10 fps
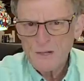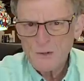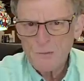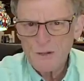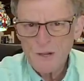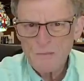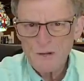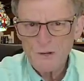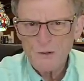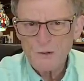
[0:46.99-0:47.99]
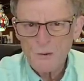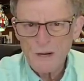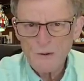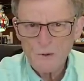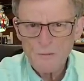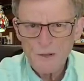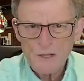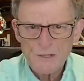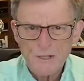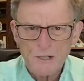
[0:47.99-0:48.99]

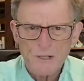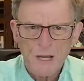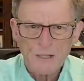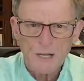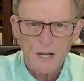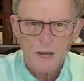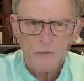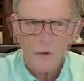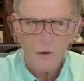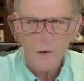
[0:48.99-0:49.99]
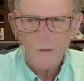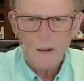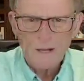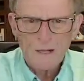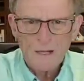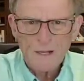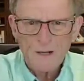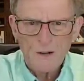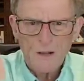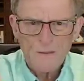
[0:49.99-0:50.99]
www.greenwithbillstill.com or by
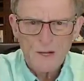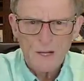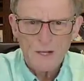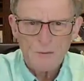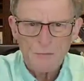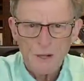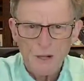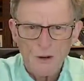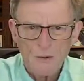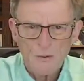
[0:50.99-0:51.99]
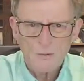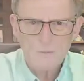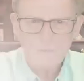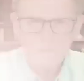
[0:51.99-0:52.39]
clicking on the link below.